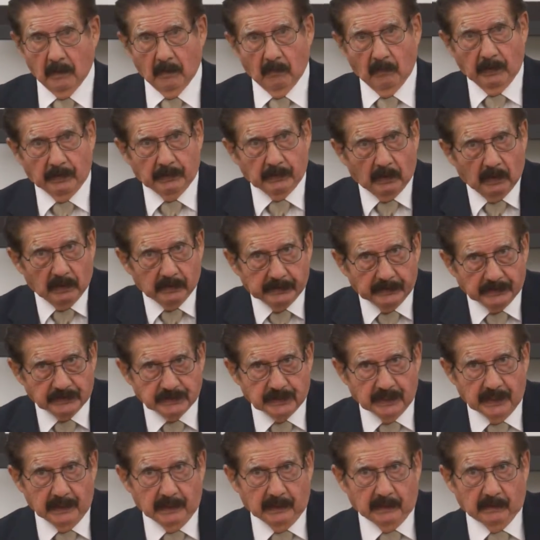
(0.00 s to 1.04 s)
with all the
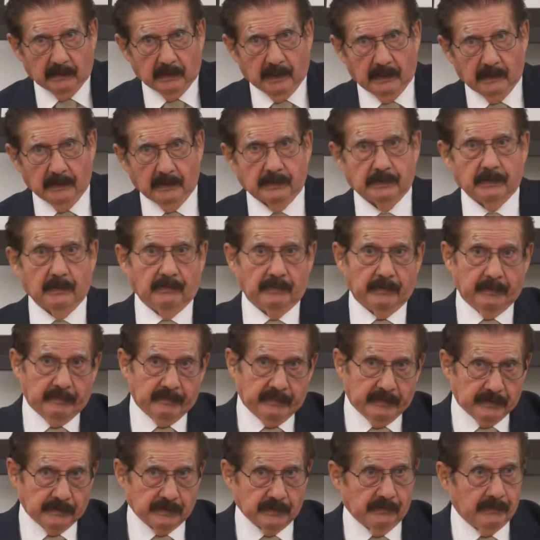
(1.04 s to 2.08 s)
chain, that is the
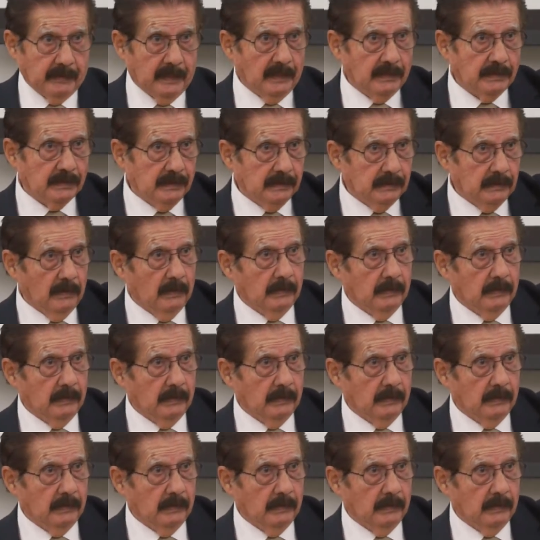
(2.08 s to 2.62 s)
refrigeration